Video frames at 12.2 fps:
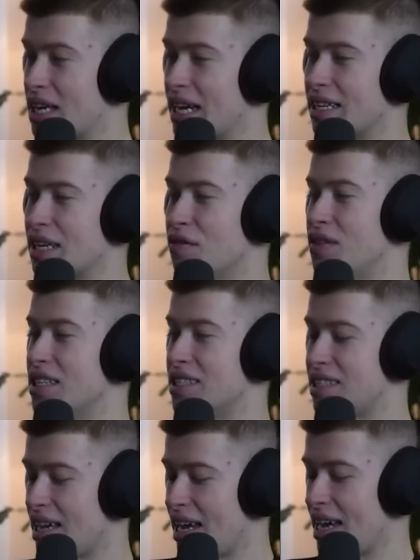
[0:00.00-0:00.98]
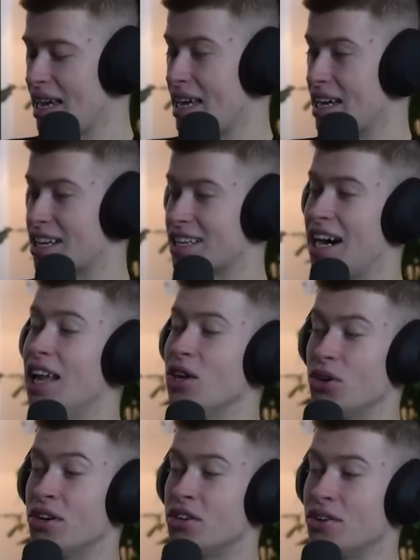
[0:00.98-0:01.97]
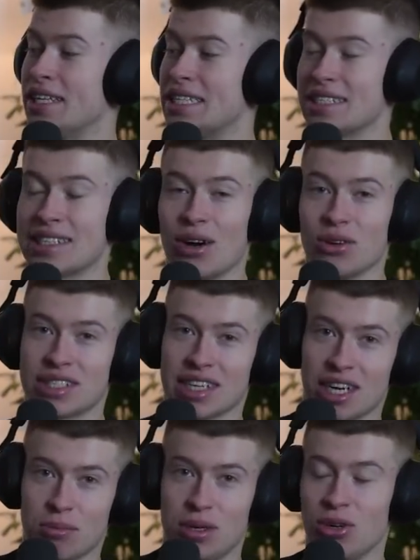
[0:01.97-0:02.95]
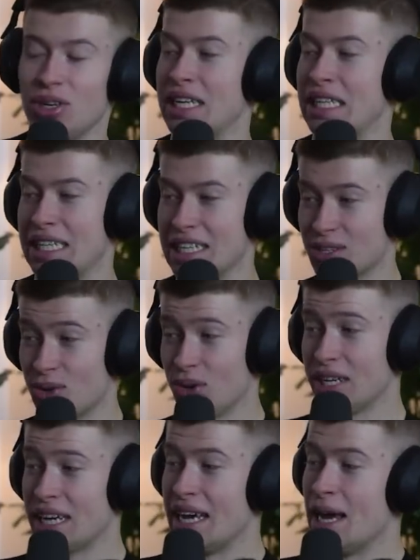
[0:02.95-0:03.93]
can give this a color, right? This is how it's going to appear in Discord.